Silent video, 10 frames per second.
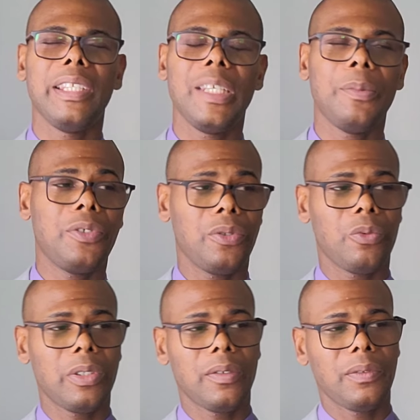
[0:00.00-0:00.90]
name to
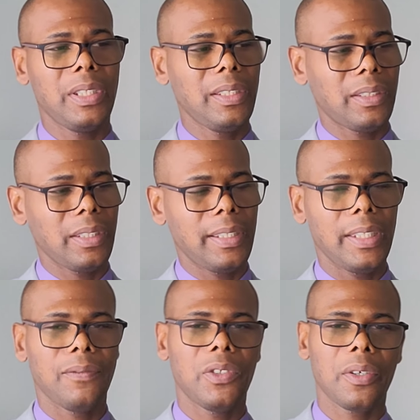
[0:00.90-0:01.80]
one of these
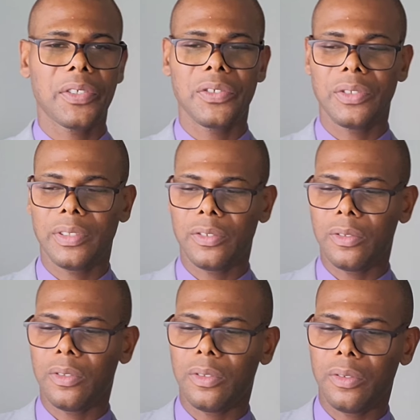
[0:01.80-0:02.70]
native doctors
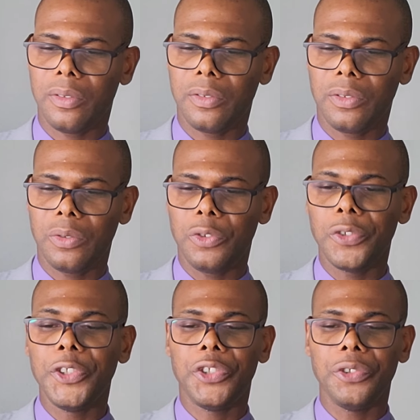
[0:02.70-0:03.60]
or to
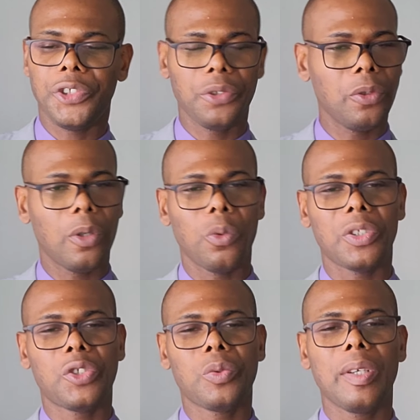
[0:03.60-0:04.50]
do juju or
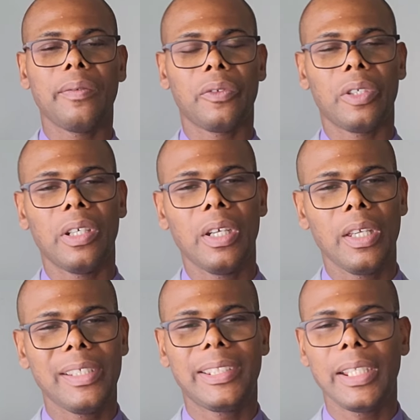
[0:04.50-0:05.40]
whatsoever,
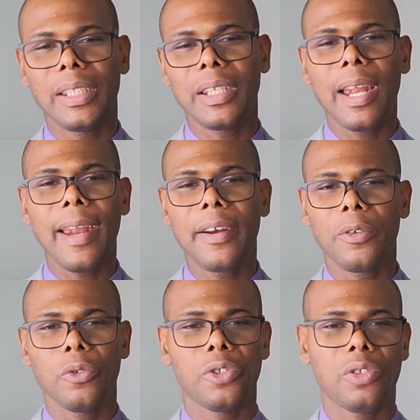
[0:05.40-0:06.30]
sending
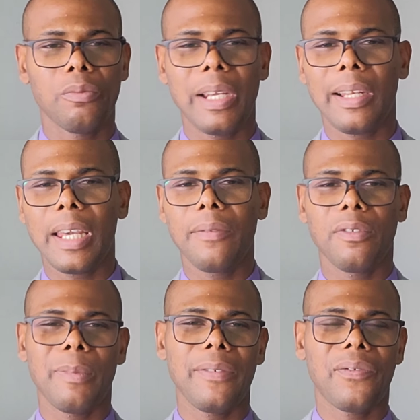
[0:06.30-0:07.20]
arrows to my life
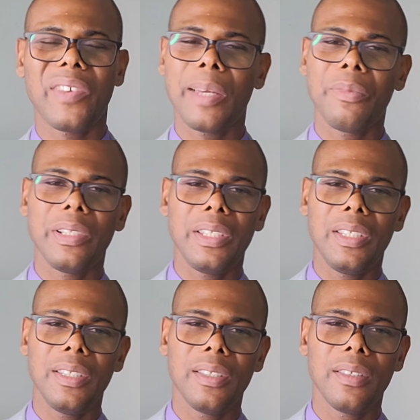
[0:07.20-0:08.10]
or my family.
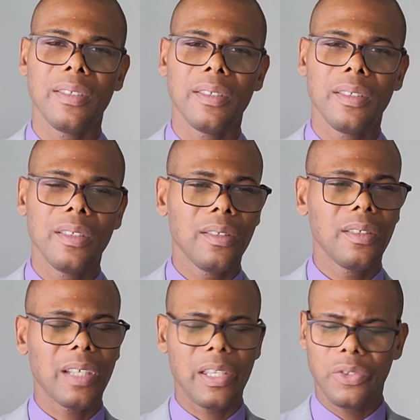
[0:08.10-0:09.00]

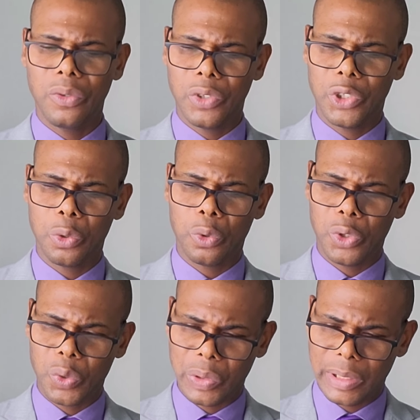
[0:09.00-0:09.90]
Are you sure
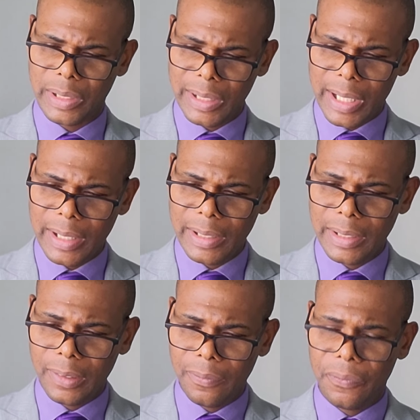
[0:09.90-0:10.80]
you're
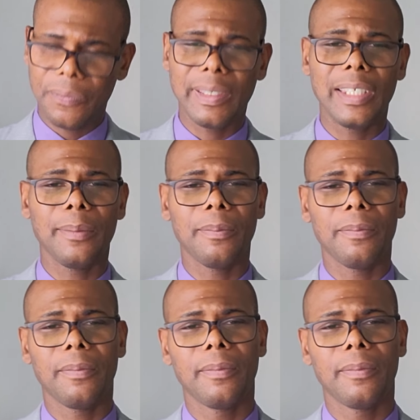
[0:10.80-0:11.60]
standing firm